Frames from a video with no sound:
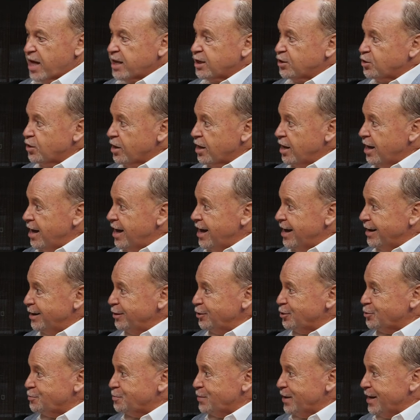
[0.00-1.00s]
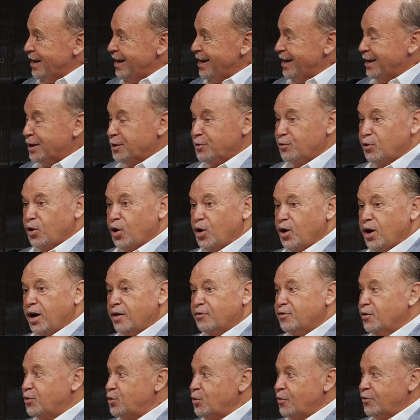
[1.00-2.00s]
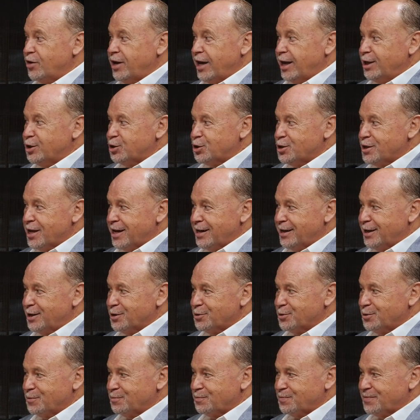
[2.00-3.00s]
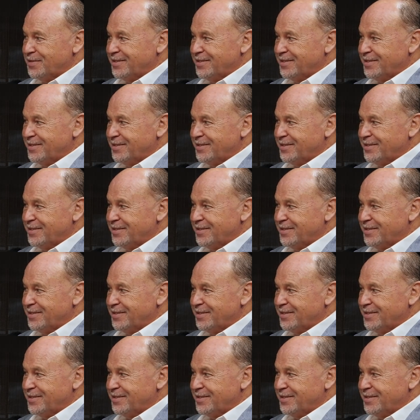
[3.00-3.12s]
That's the hardest part of life. Did you have an answer to that, Andrew?